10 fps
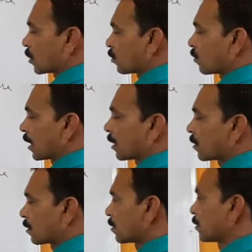1.
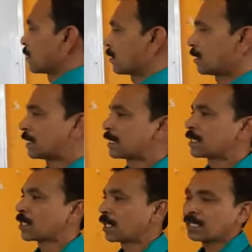This is
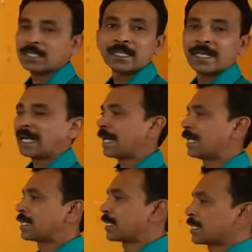your
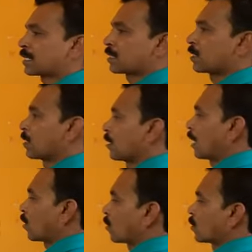LHS.
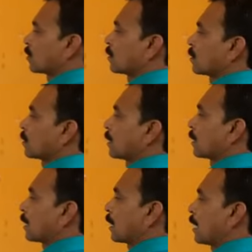Now
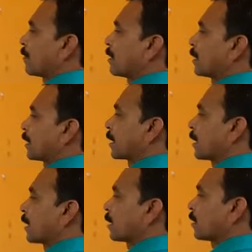I will take
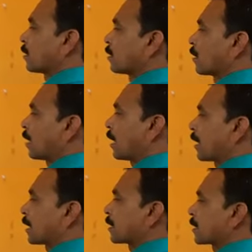here
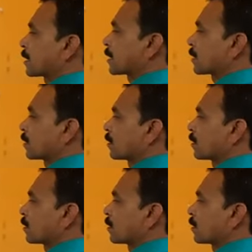RHS.